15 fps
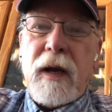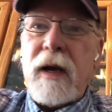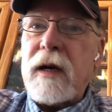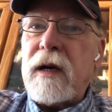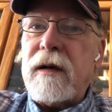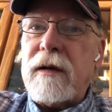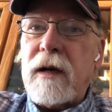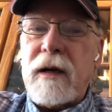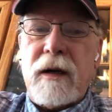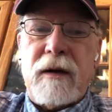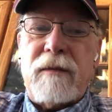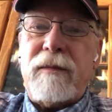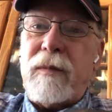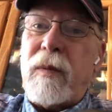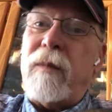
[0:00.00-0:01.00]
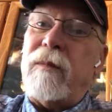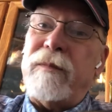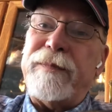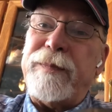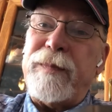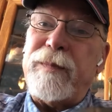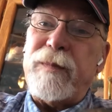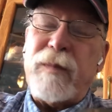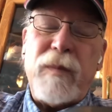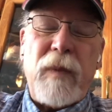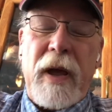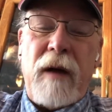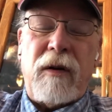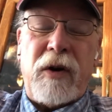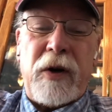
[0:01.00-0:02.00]
I can tell you
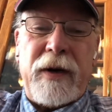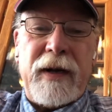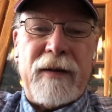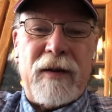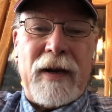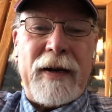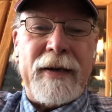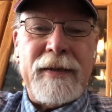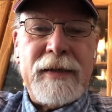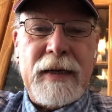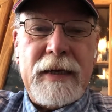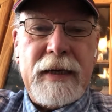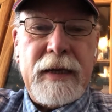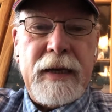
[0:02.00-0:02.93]
how good it is, I guess.